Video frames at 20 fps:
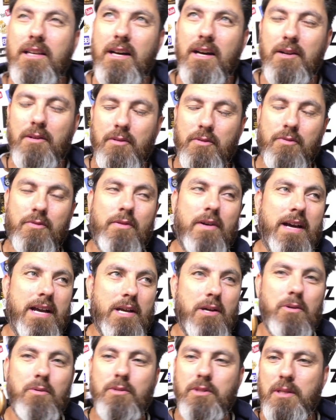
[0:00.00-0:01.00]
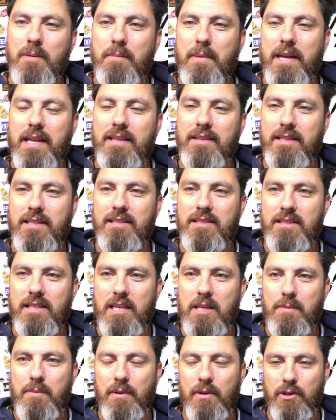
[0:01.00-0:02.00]
kind of failed to make this
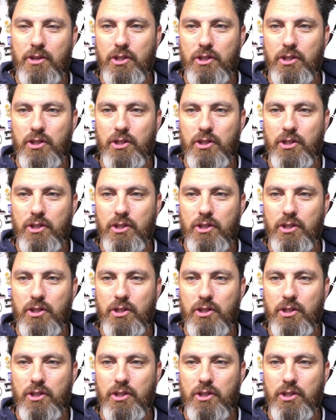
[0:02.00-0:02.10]
deeper.